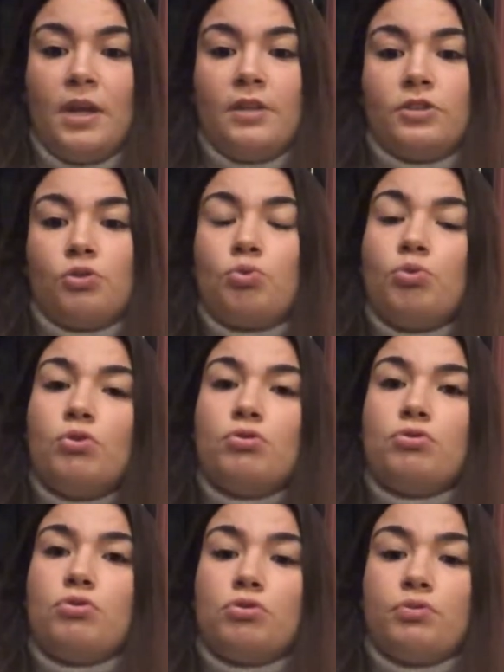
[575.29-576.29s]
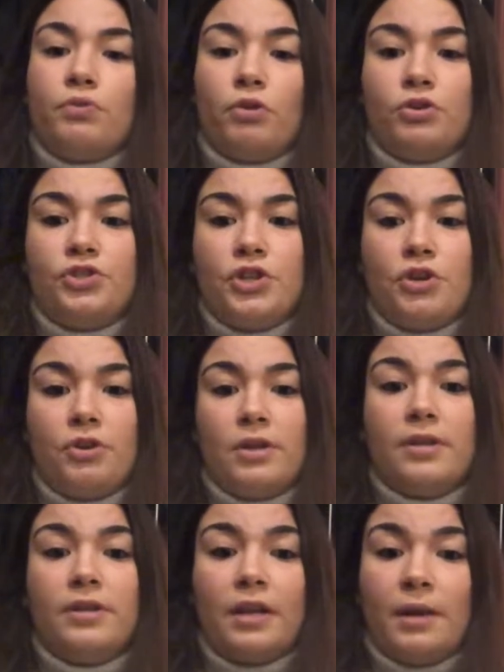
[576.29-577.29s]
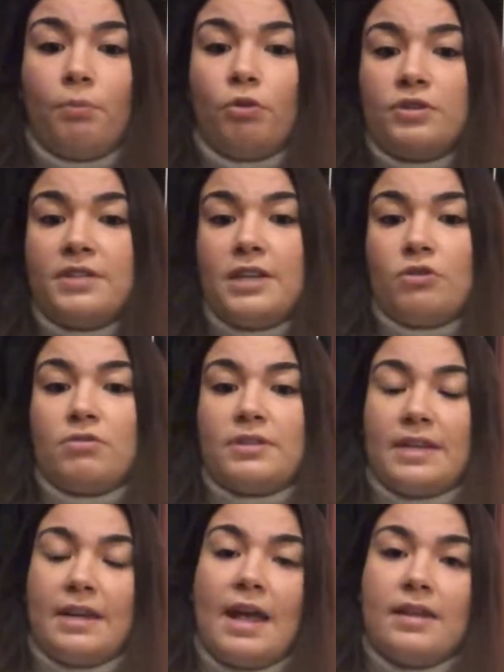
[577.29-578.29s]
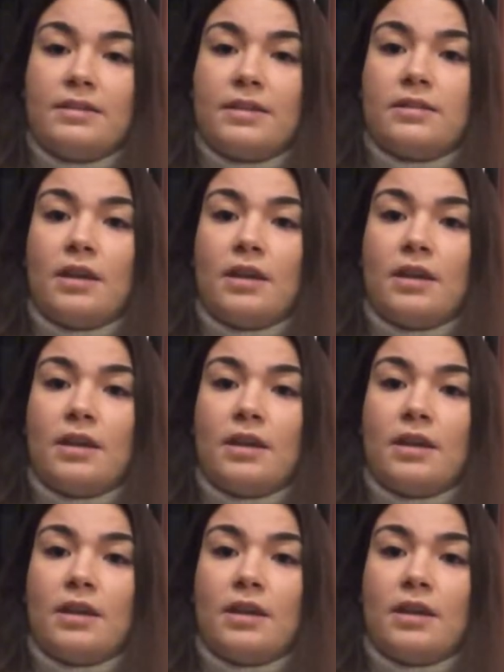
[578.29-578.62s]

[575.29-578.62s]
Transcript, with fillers: The tools used for nanopore sequence analysis